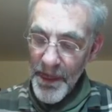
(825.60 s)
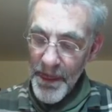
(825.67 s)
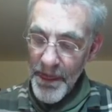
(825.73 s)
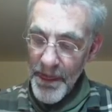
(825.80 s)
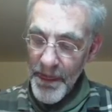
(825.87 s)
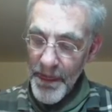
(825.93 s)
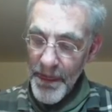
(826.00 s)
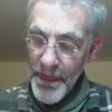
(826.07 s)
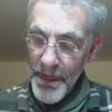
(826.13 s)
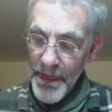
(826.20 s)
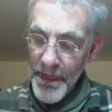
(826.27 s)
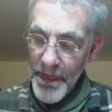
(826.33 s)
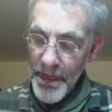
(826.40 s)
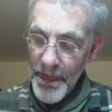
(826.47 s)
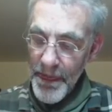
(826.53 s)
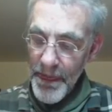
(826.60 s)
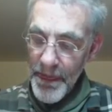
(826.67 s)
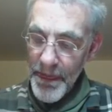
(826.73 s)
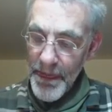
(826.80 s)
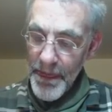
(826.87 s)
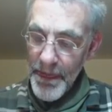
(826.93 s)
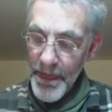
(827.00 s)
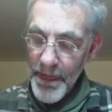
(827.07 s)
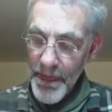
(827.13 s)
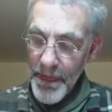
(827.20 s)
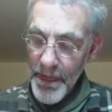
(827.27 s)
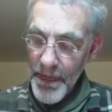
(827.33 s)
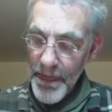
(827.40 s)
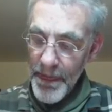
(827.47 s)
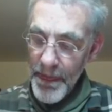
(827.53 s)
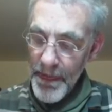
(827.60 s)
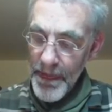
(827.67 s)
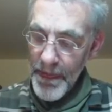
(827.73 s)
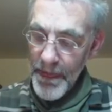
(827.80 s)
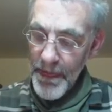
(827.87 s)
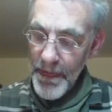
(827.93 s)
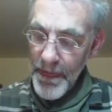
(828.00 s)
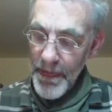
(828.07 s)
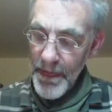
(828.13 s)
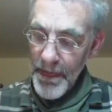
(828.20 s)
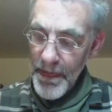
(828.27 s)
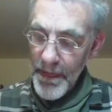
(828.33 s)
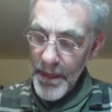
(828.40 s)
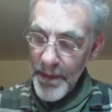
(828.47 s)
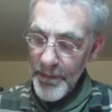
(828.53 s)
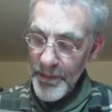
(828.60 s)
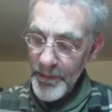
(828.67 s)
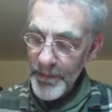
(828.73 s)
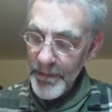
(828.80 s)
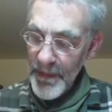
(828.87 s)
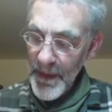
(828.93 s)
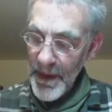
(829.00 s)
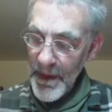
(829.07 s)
(silence)